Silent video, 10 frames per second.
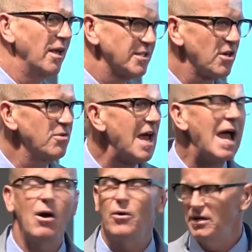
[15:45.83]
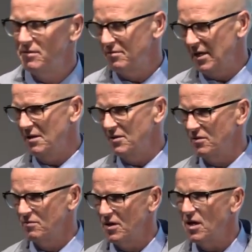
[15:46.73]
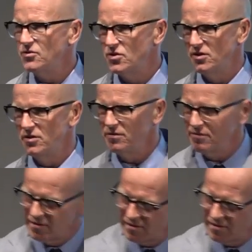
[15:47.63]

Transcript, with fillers: so now in, in London,